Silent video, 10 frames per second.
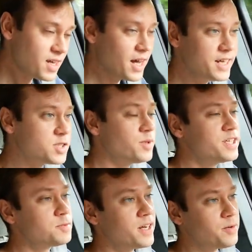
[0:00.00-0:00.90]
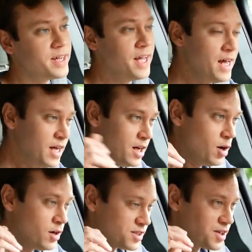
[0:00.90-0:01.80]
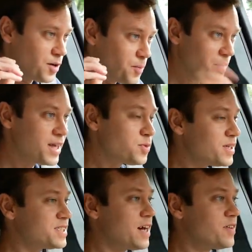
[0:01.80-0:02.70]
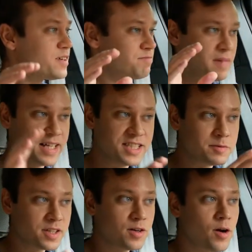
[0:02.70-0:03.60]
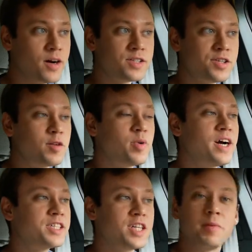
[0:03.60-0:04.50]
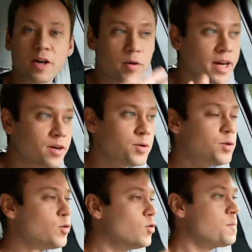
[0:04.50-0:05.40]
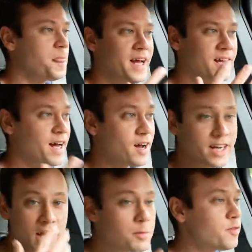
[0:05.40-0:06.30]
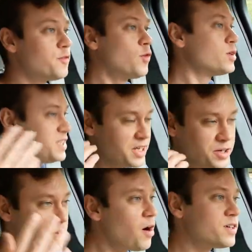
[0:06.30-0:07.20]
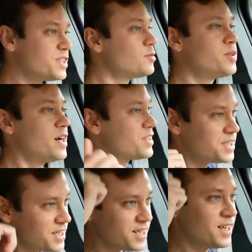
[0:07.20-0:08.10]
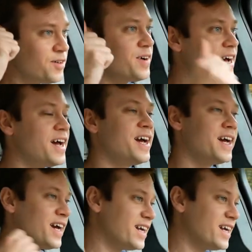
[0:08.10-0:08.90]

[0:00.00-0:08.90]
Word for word: it is what it is. But anyway, so May 27th, it seems like the car has started production. I'm like, okay, cool. And I got an email from Ford saying your car is in production, hooray!